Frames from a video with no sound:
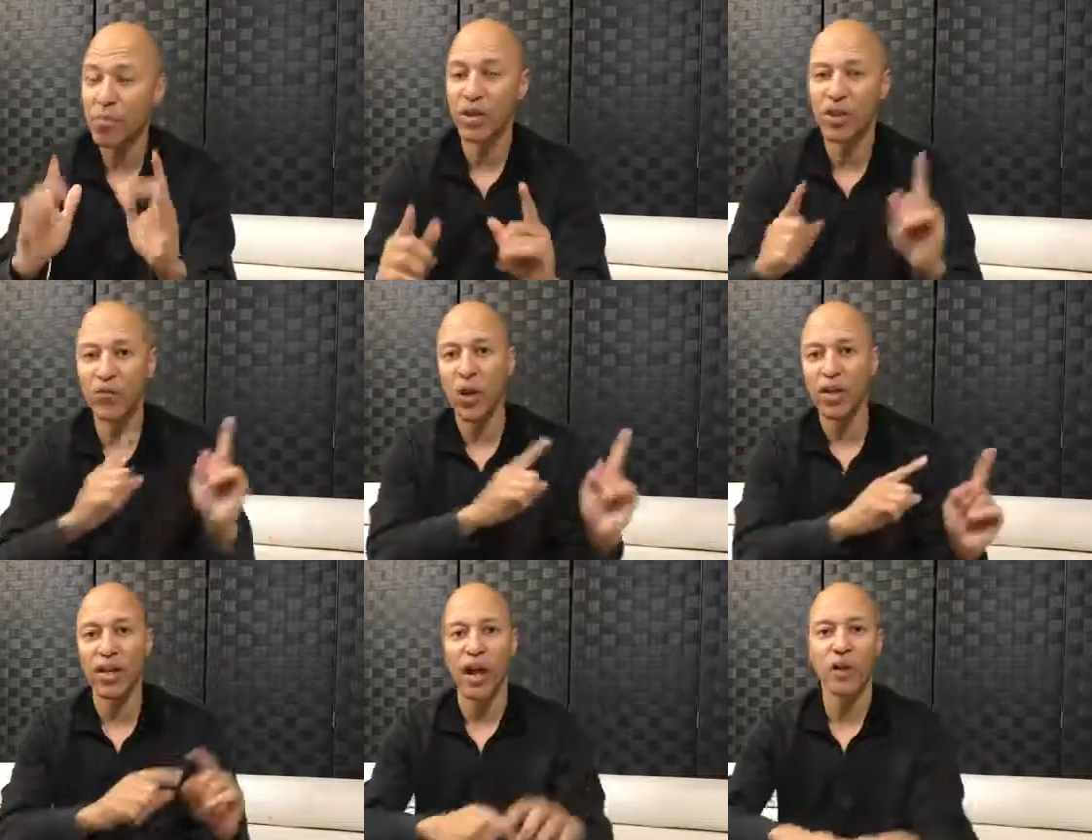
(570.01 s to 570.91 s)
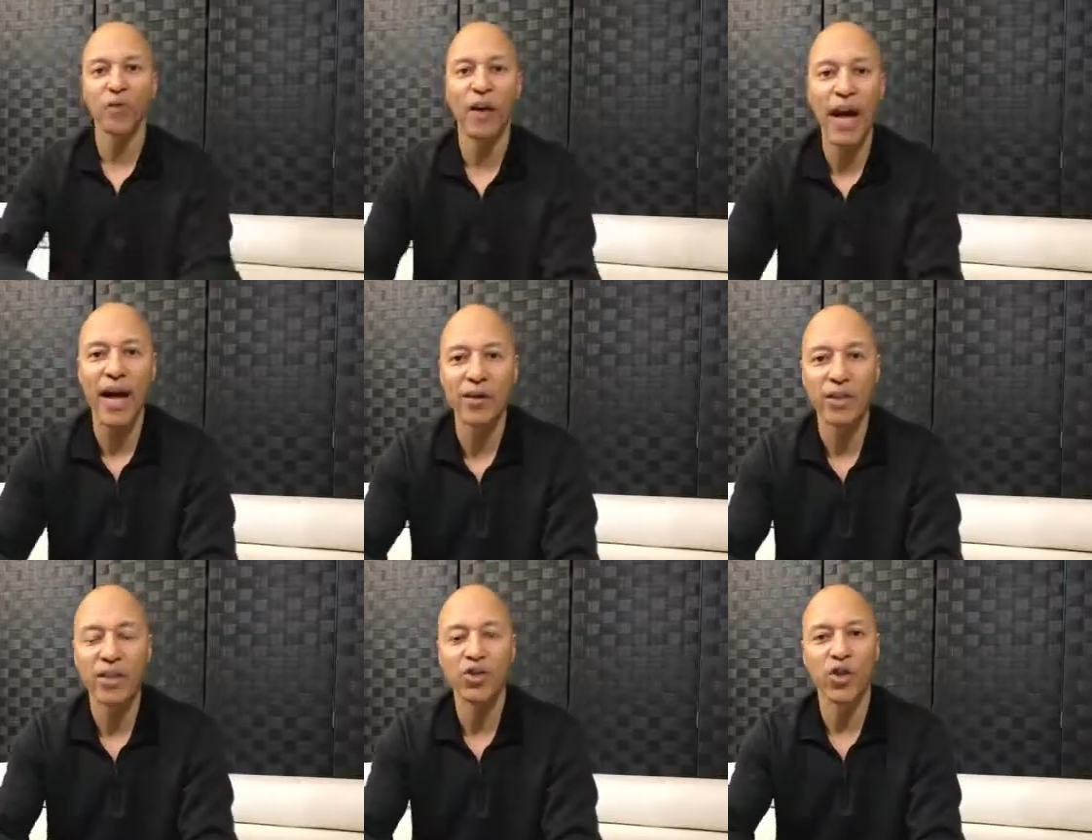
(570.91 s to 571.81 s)
but you've only lost 5.
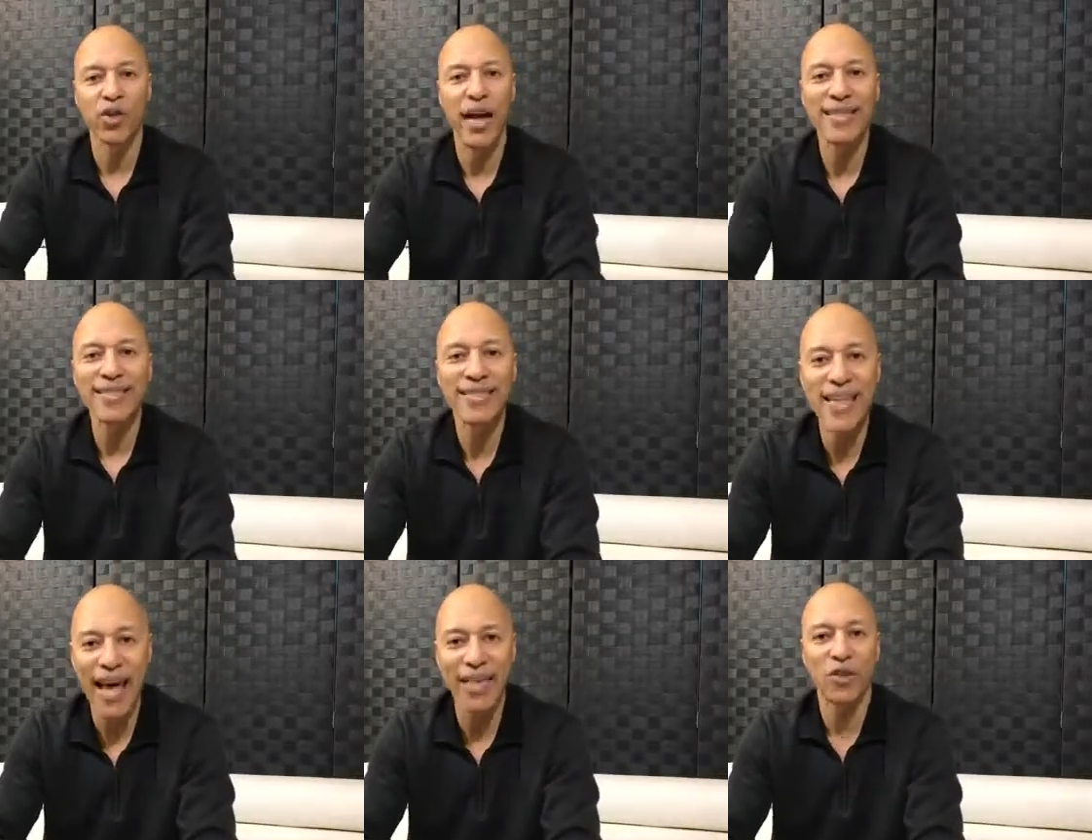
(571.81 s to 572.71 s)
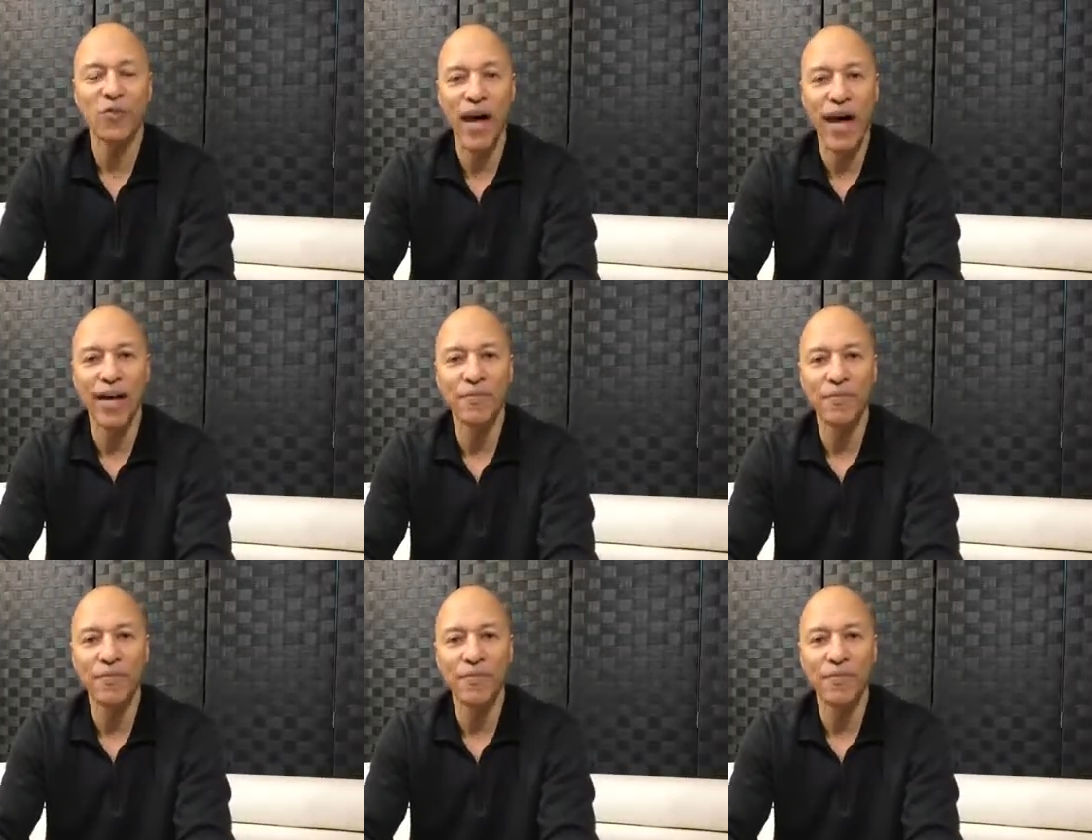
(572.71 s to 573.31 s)
So you're not satisfied.